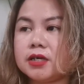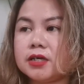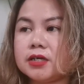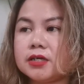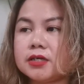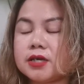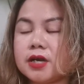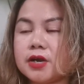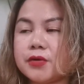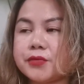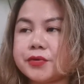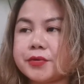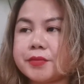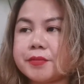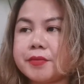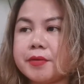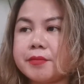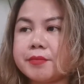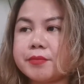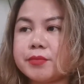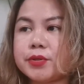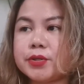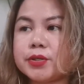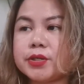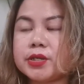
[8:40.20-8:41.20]
Now
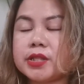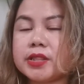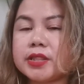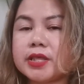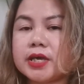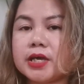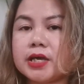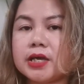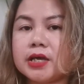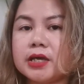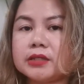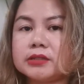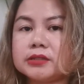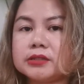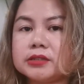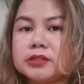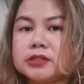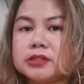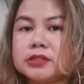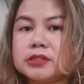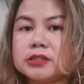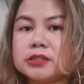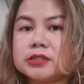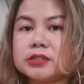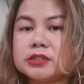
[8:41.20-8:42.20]
remember that
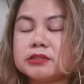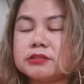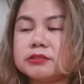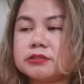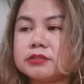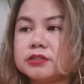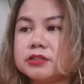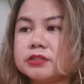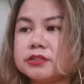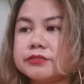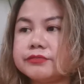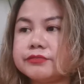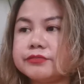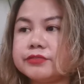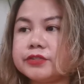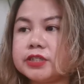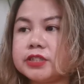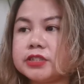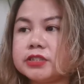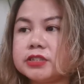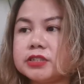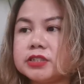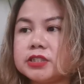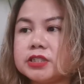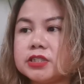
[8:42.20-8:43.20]
the
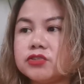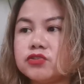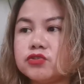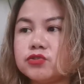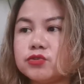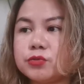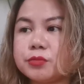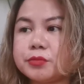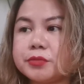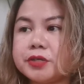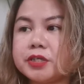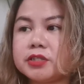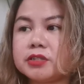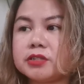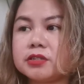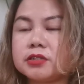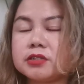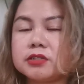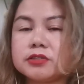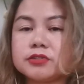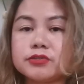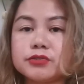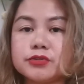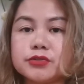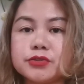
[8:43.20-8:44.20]
different instrument
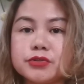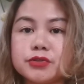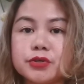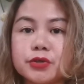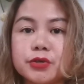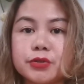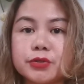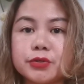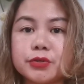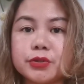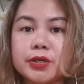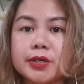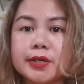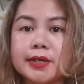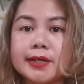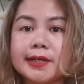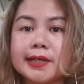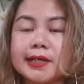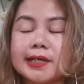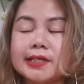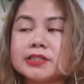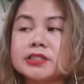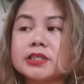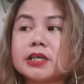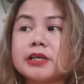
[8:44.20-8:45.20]
also,
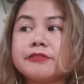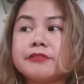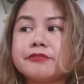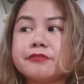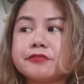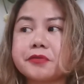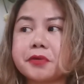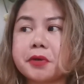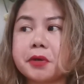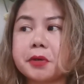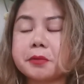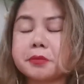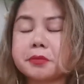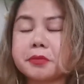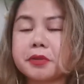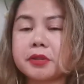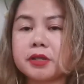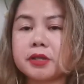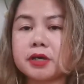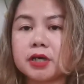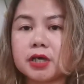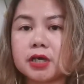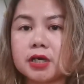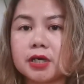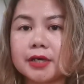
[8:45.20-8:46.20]
aside from
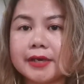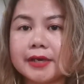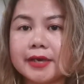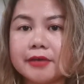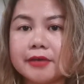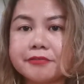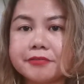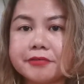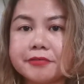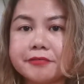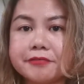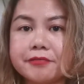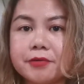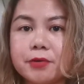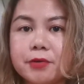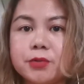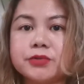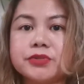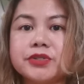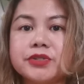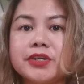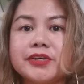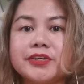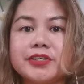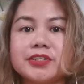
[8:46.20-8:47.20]
the aerophone,
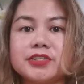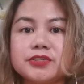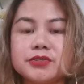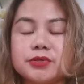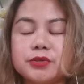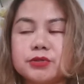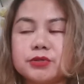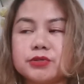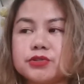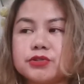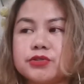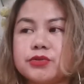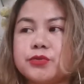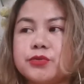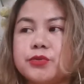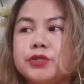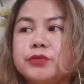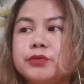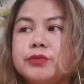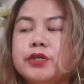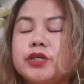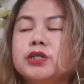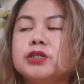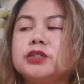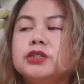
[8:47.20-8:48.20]
there is also what we
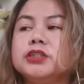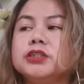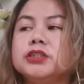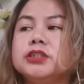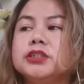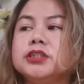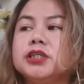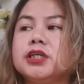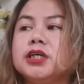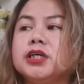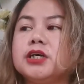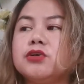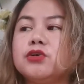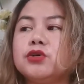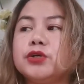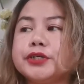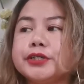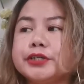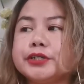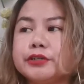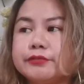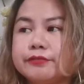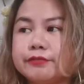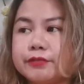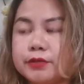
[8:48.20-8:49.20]
call the
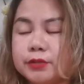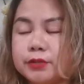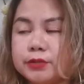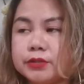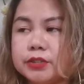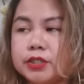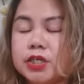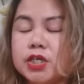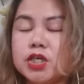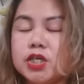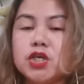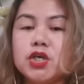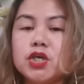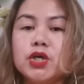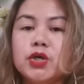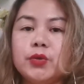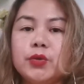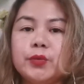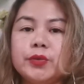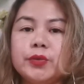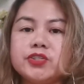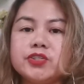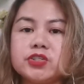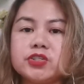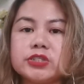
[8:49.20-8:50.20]
chordophone,
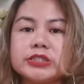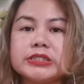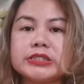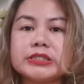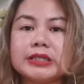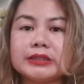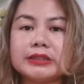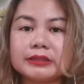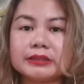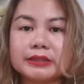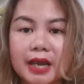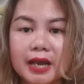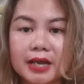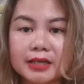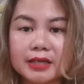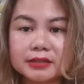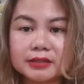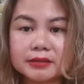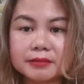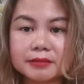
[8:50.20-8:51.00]
which is the tat.